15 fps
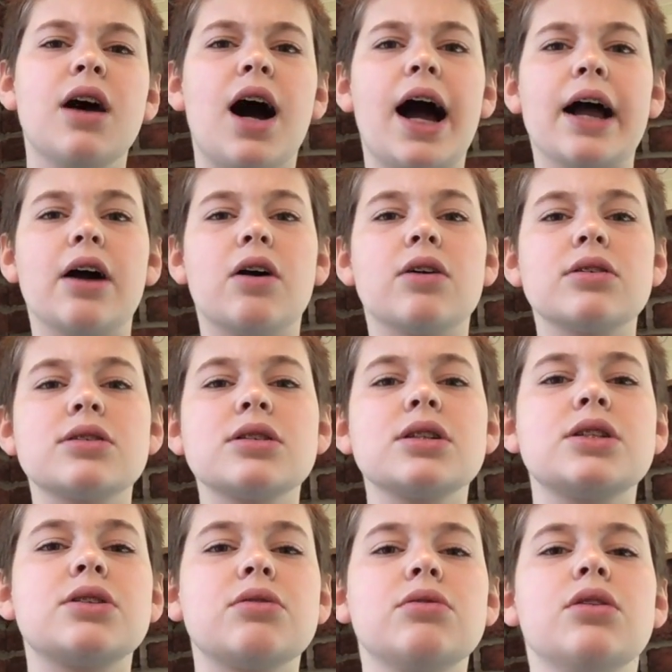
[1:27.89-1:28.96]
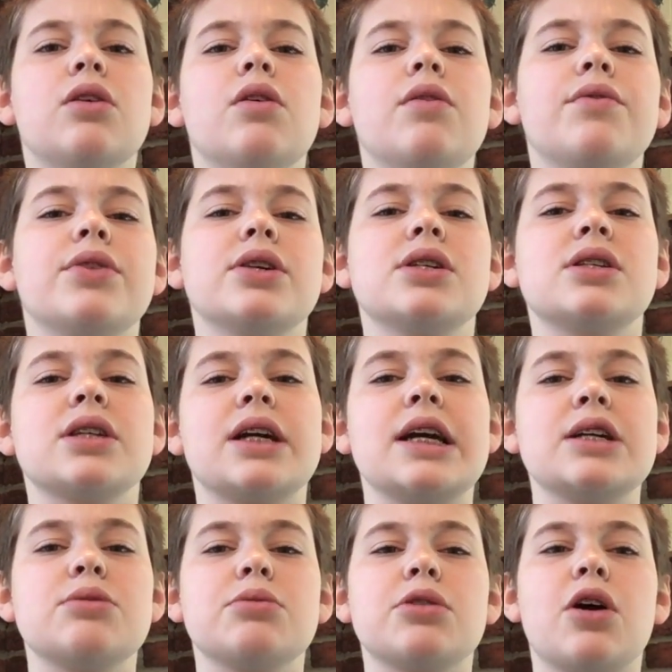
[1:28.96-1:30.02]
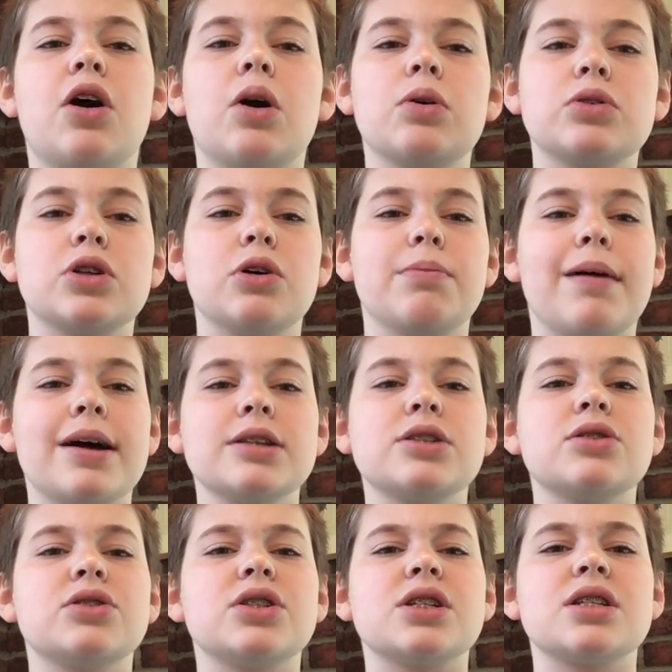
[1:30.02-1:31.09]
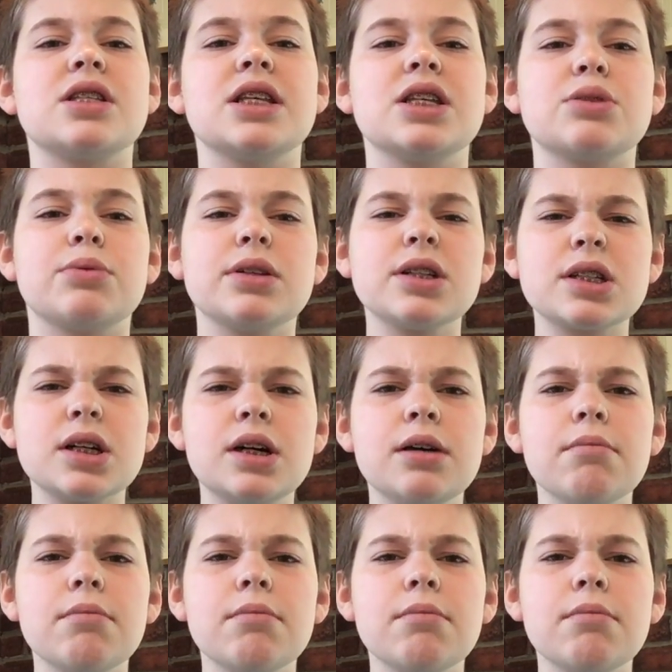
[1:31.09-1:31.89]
I honestly don't know if this is the case with all Topazes or just these ones,